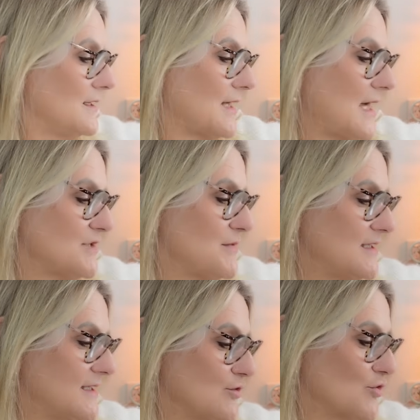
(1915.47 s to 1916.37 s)
Cashmere
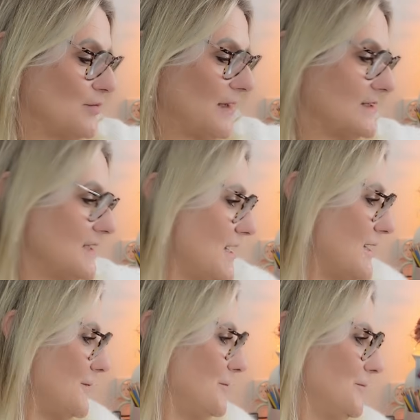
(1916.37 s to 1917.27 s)
Silk Blend
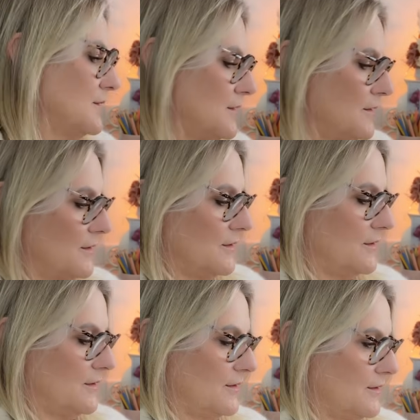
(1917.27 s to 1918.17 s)
yarn.
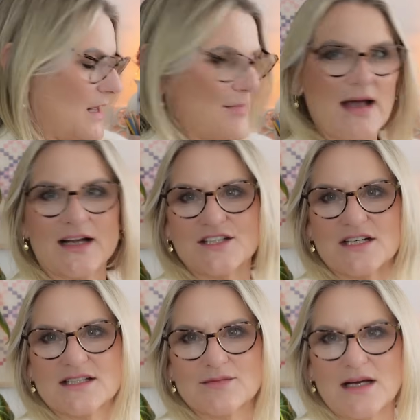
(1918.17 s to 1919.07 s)
Their
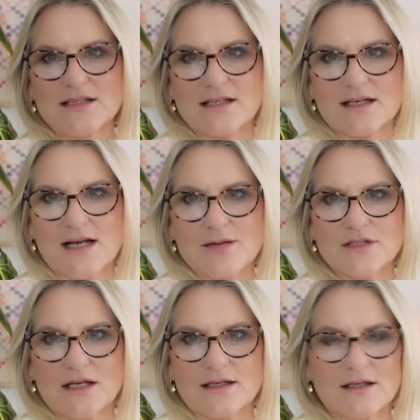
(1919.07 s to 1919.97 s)
packaging is amazing. It comes
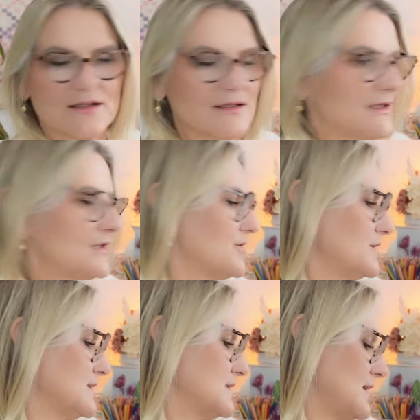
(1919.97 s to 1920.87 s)
like,
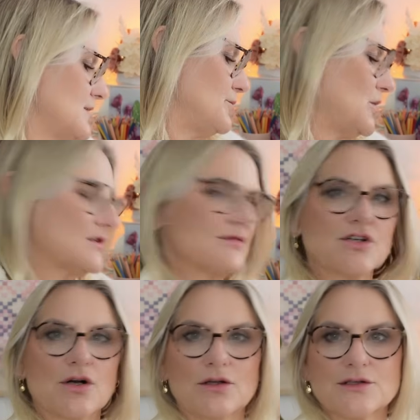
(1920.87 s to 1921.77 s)
literally, it's like box of
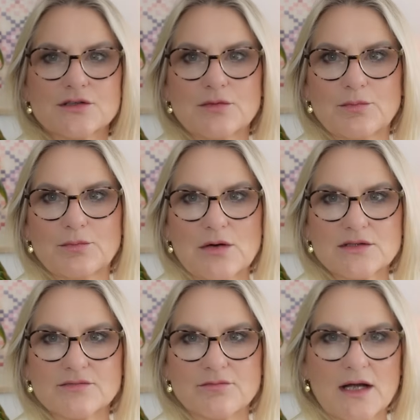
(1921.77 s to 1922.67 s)
chocolates or a
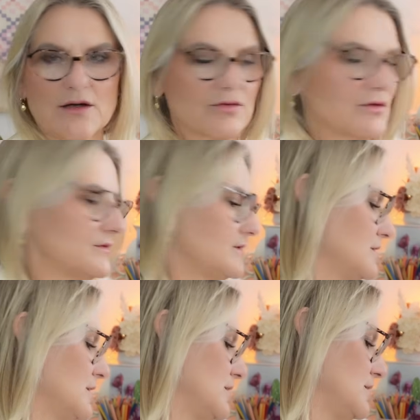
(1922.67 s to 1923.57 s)
box of macarons.
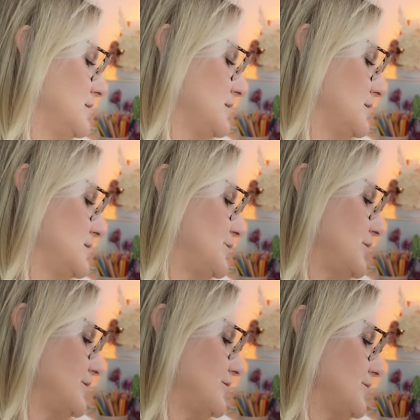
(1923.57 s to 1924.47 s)

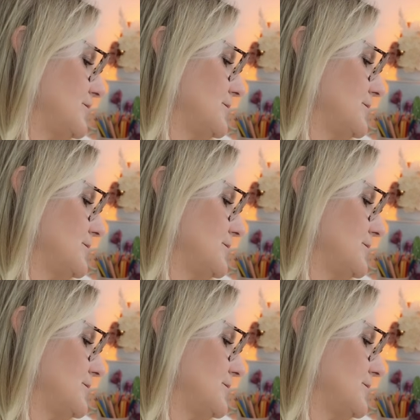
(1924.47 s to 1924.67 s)
Beautiful.